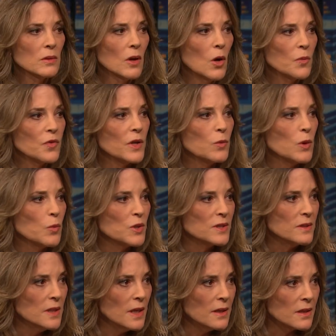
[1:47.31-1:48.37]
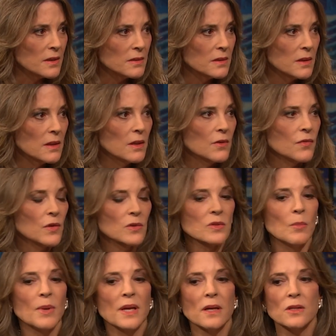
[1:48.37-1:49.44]
hopefully we wouldn't need it if
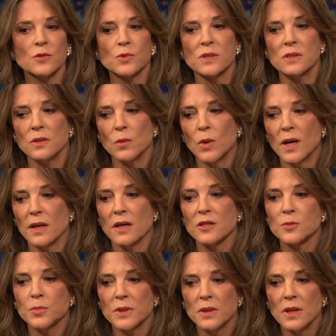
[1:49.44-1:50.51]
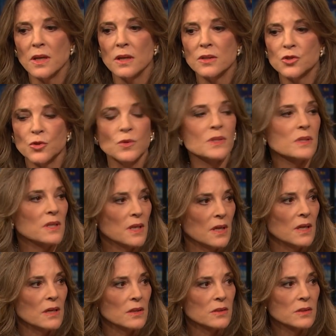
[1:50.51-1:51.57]
somebody else was in the White House, but the issue is that
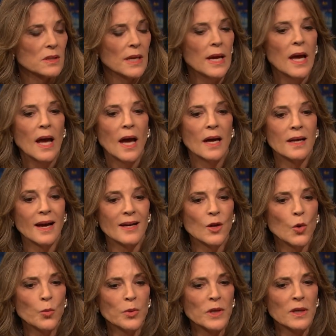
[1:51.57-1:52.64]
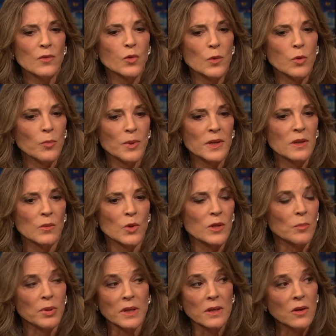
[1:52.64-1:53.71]
he is. And I don't believe we will beat him with a
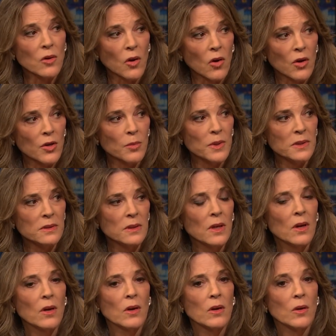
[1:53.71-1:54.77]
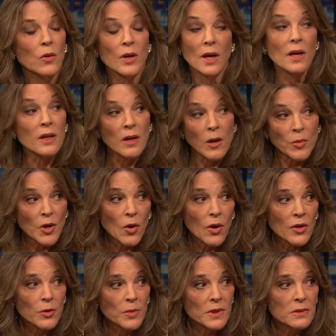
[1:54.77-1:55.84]
political argument or an economic
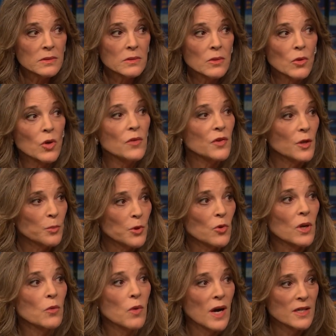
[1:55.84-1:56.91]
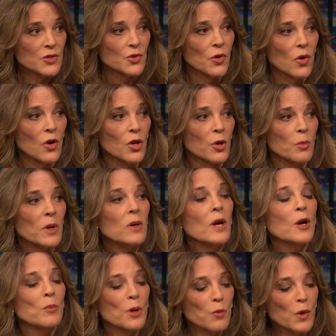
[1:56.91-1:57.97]
argument, or even a purely rational argument,
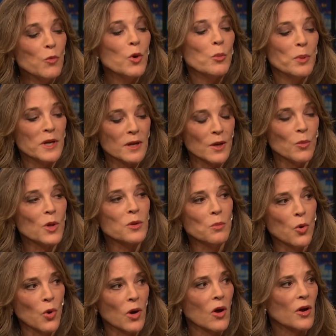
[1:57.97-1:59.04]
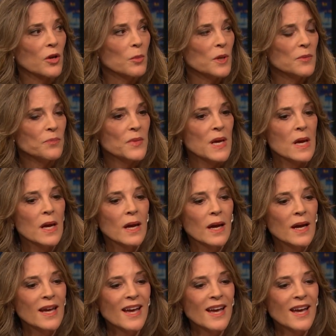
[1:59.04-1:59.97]
but we will beat him with a moral argument. He